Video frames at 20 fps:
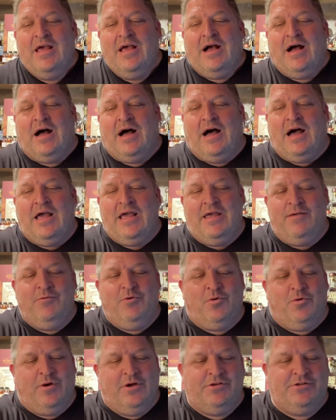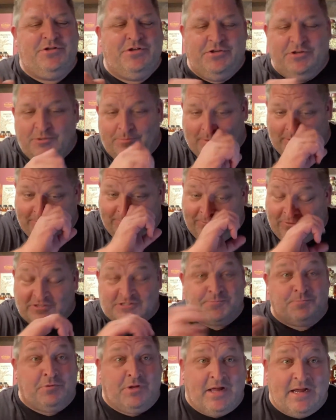I am going to do my
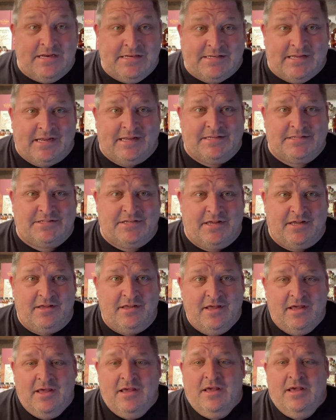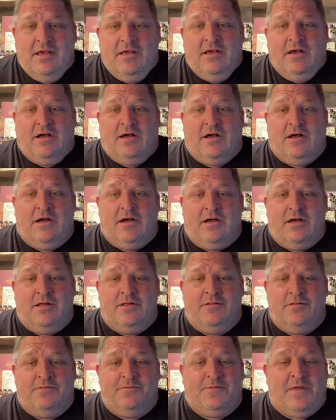first blind tasting.
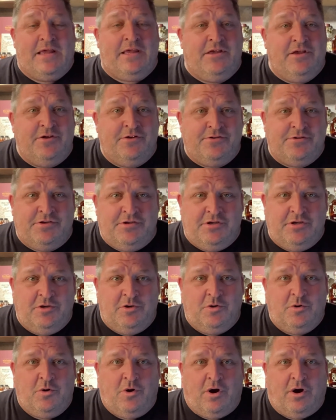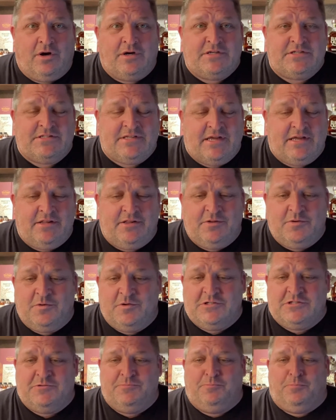Thank you to our St.
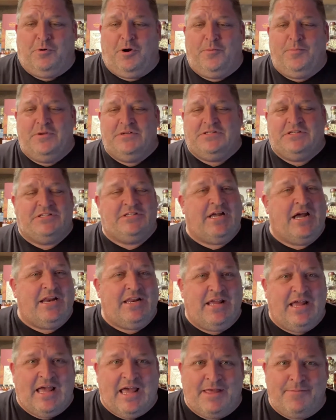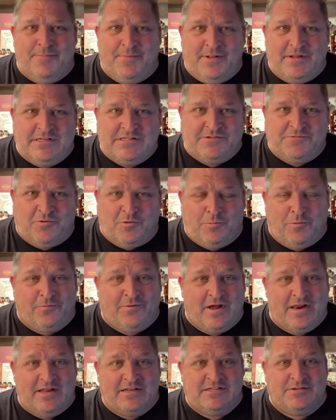Louis Bourbon Society admins for
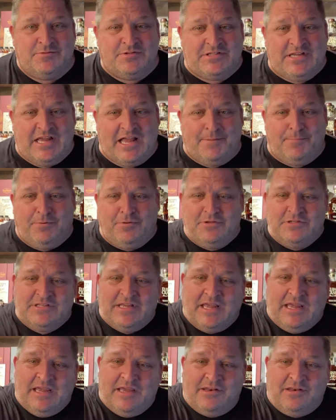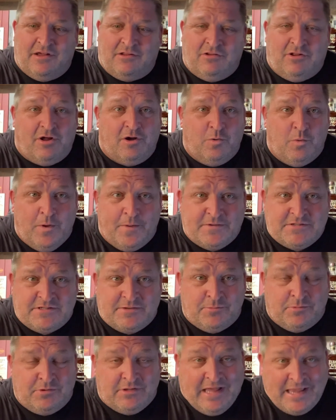providing some samples, and along with
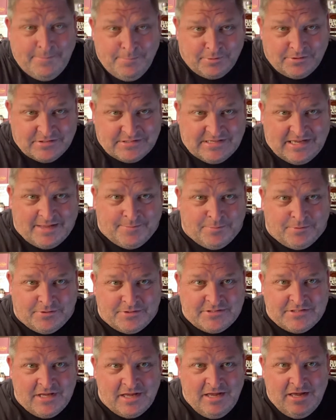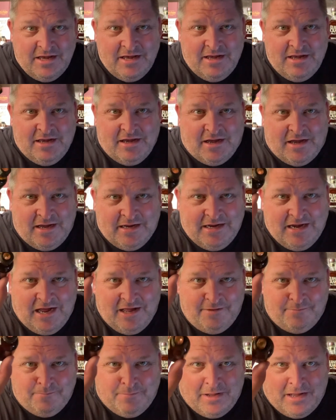some labeled samples, I
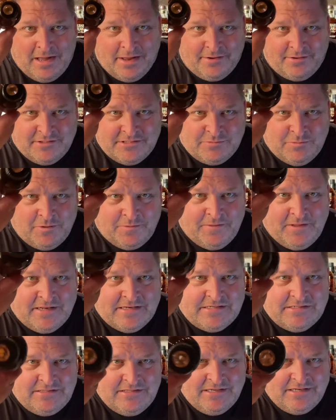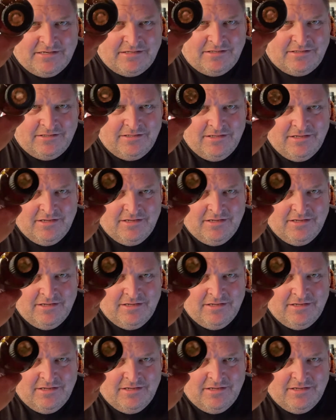got bottles with these little